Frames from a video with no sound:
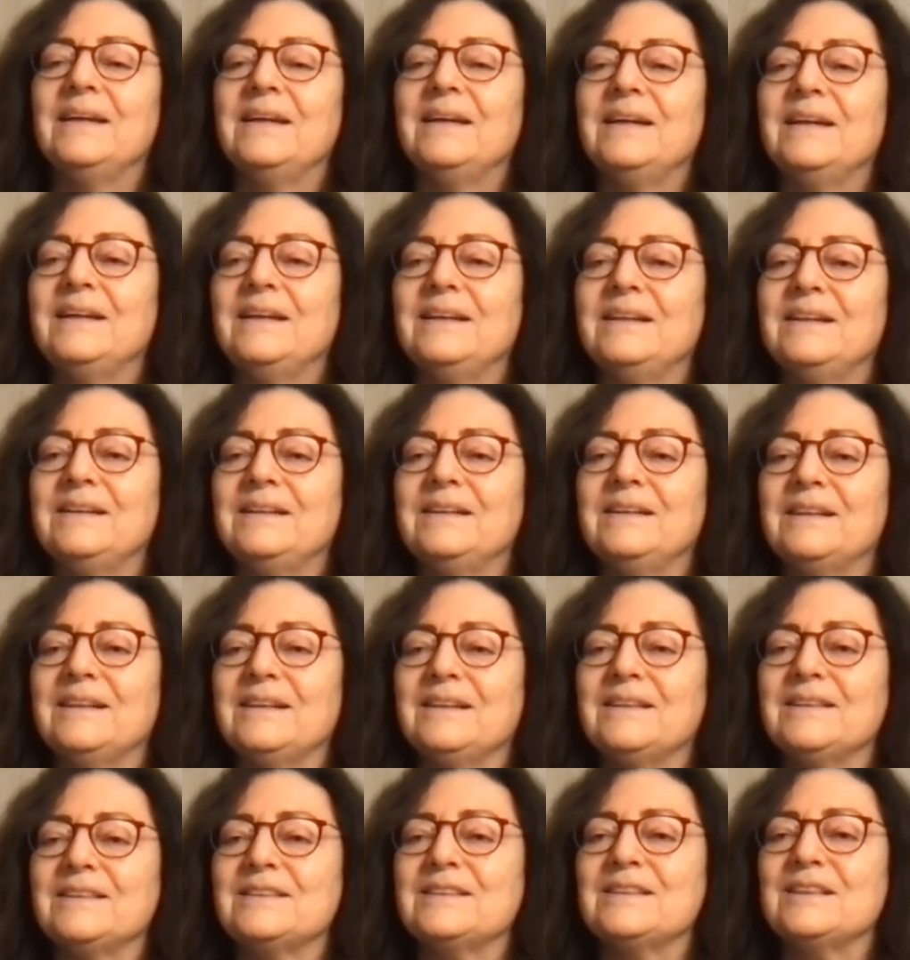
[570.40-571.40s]
And
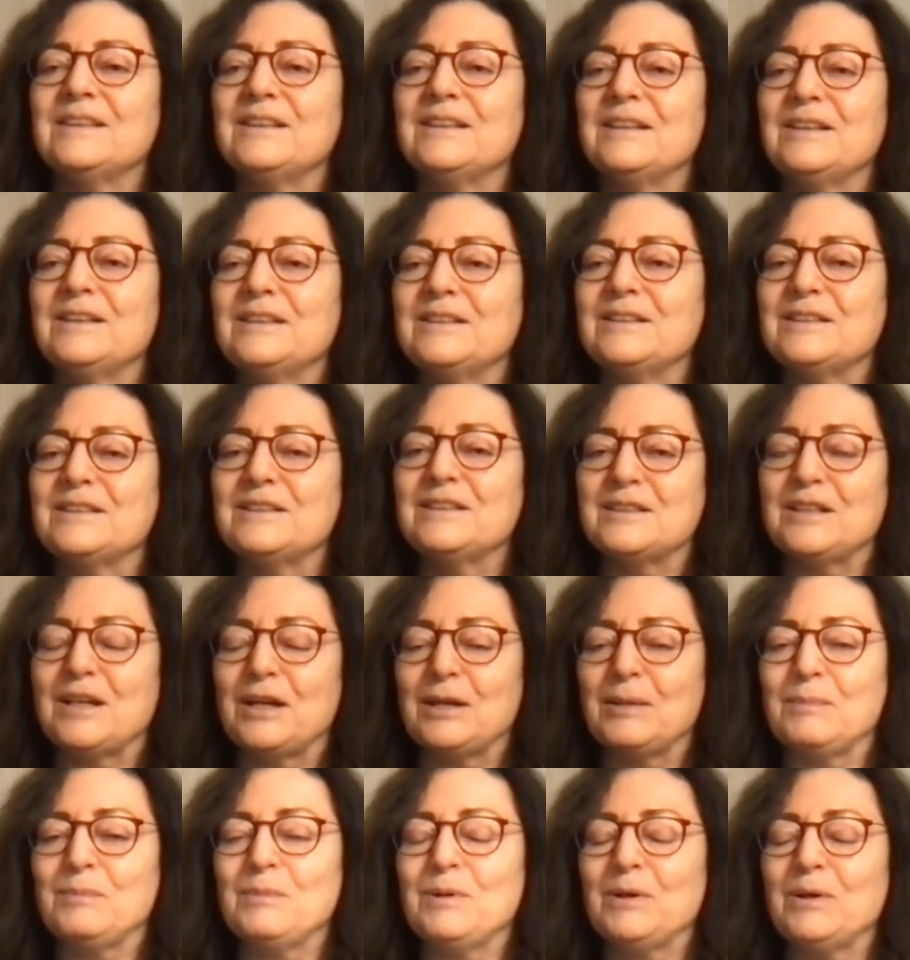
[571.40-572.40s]
I think it's
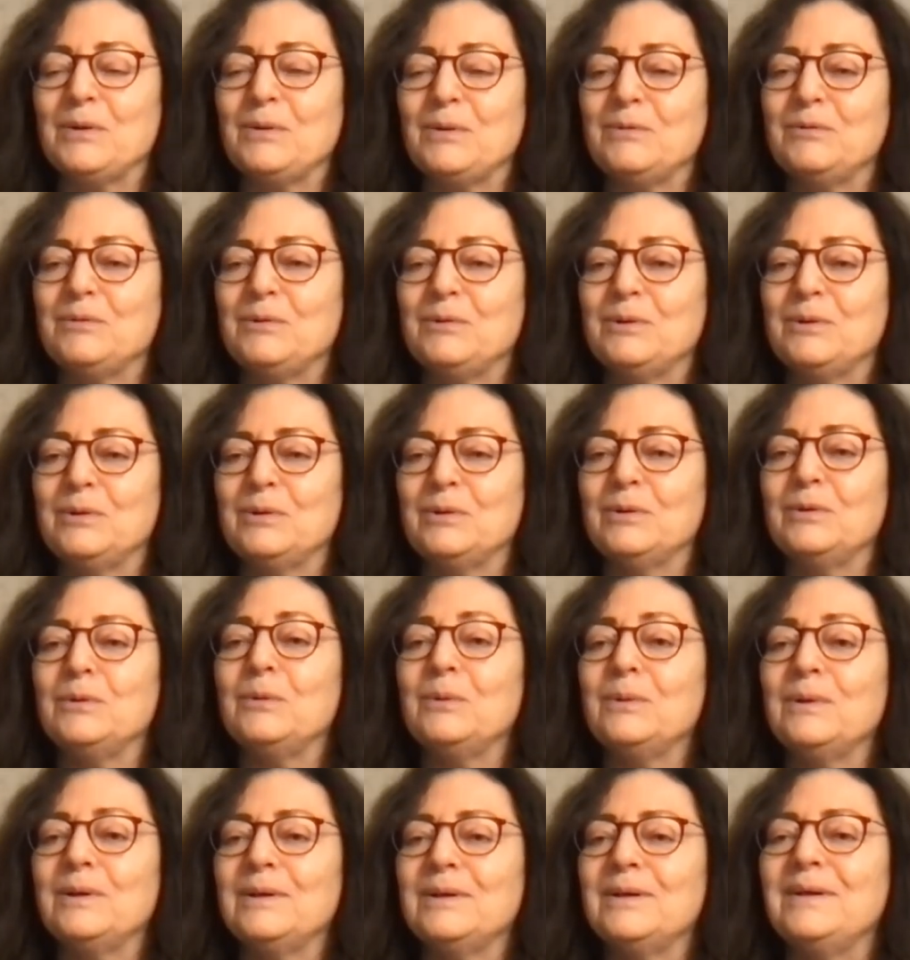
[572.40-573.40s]
time now for
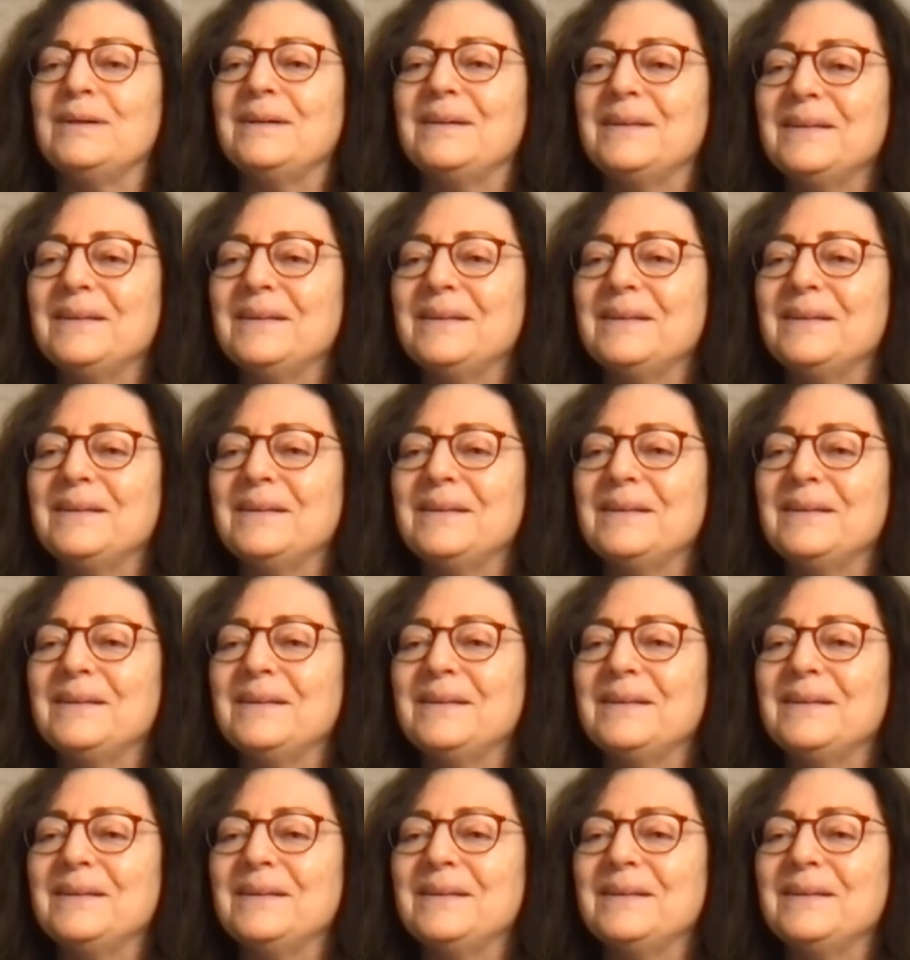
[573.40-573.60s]
Nora